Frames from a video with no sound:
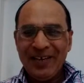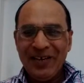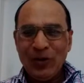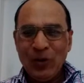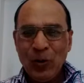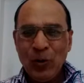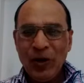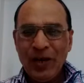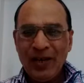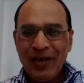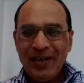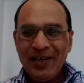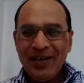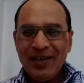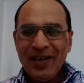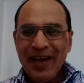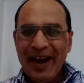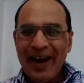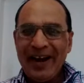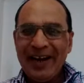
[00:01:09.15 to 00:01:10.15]

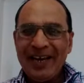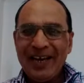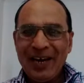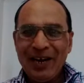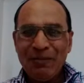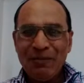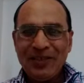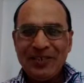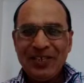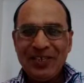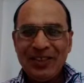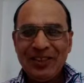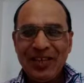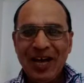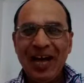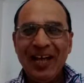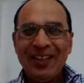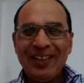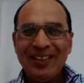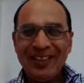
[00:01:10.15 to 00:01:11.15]
Guna and Karma
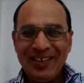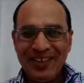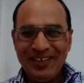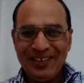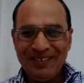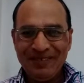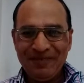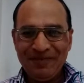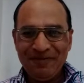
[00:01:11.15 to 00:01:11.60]
Siddhanta.